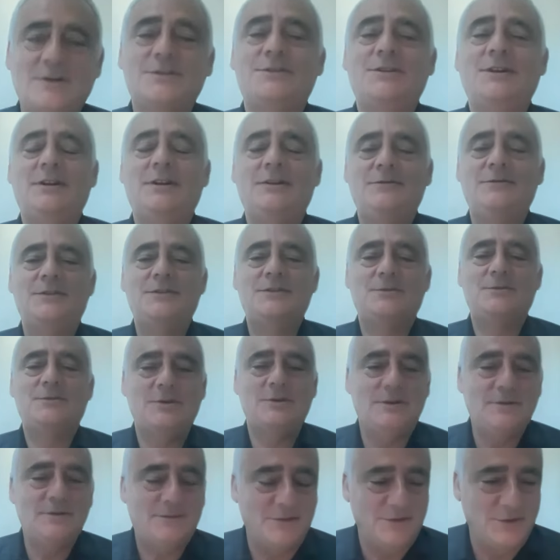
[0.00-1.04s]
state of
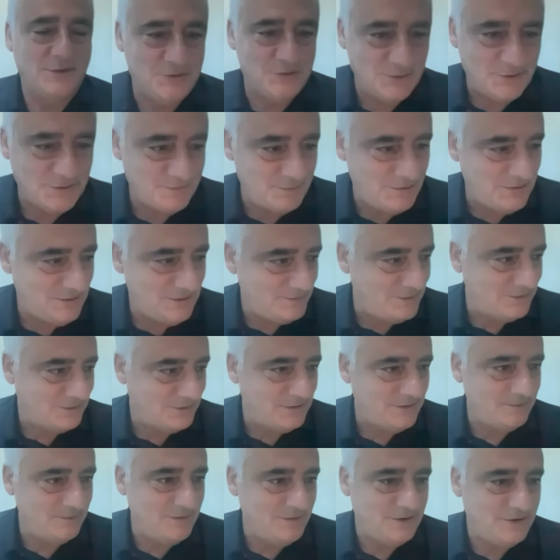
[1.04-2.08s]
Israel for the Jewish people
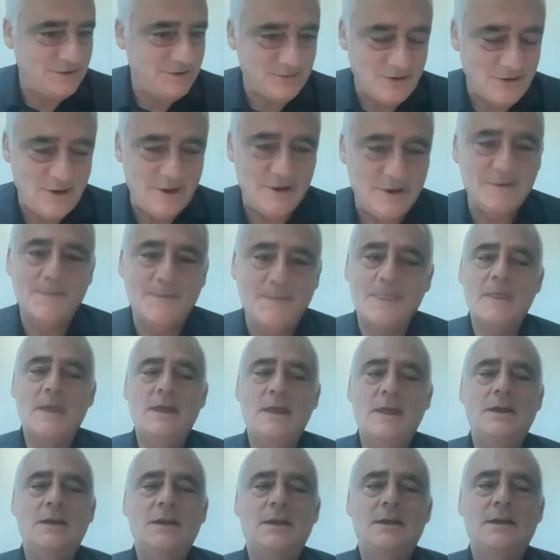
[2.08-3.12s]
to be strong.
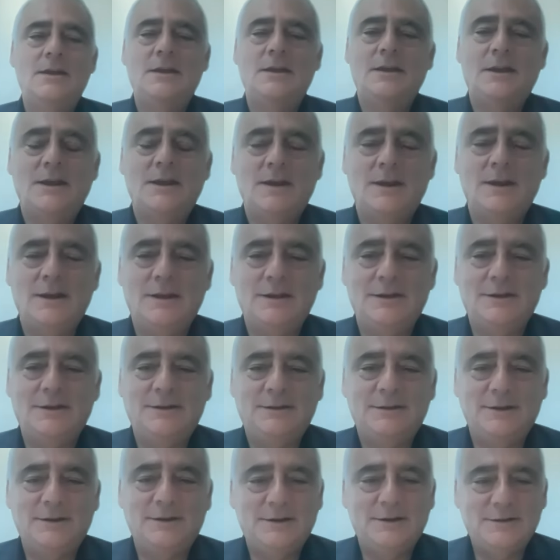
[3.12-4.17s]

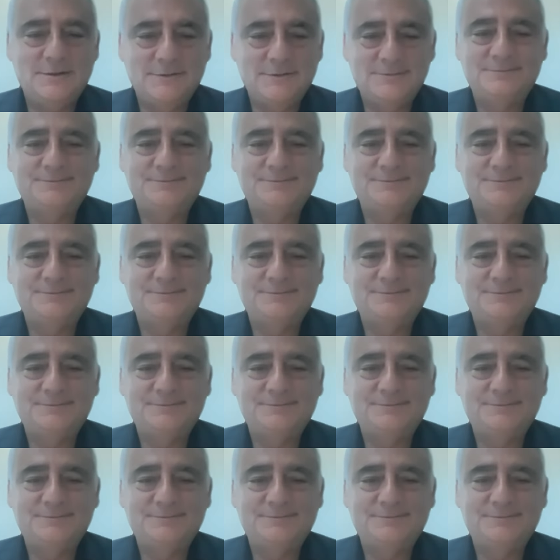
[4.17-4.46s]
and